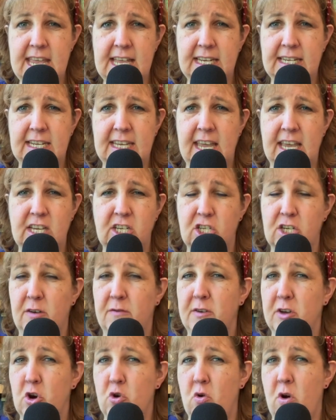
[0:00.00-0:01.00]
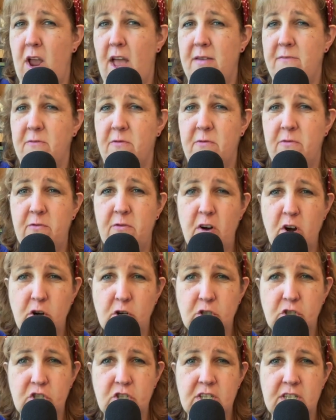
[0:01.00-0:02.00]
indication of a crime
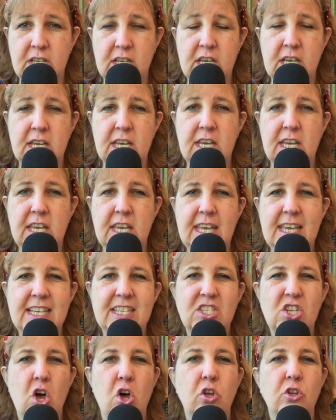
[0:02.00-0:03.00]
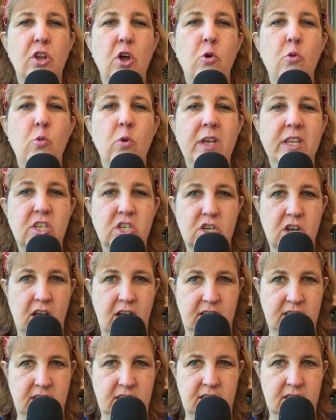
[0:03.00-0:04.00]
first is called a witch
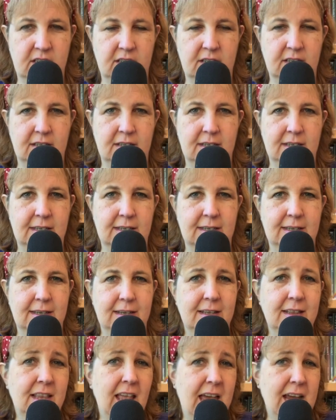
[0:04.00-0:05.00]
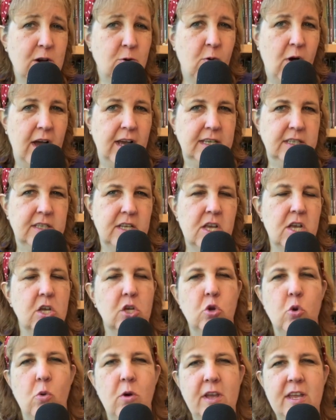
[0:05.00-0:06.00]
hunt. Likewise,
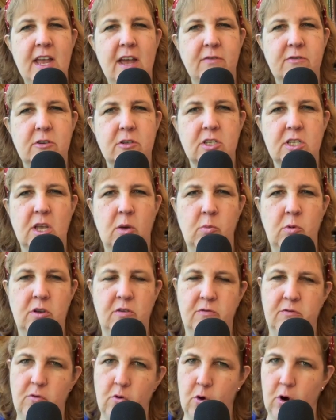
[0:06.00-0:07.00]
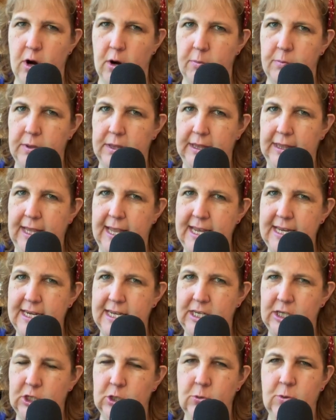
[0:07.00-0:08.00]
going after someone for
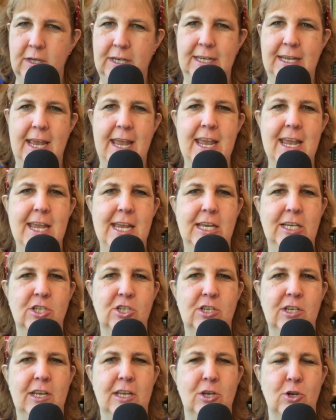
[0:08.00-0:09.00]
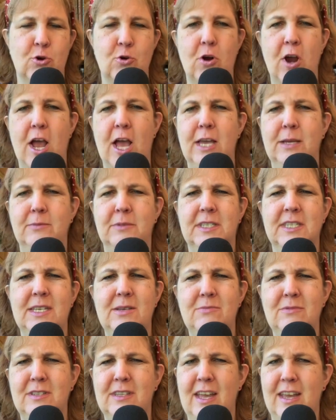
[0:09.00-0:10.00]
planning to engage in a crime
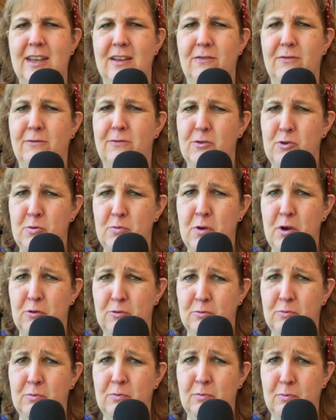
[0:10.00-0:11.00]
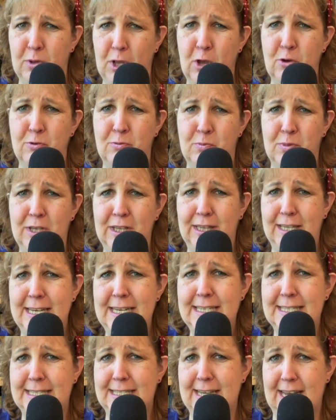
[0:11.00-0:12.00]
seems like full-blown
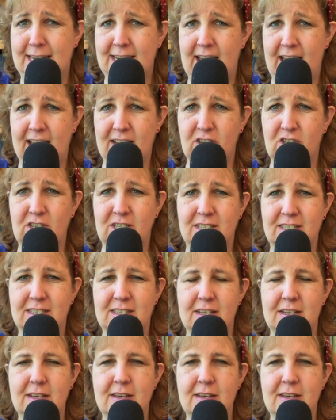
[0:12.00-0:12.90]
police state actions.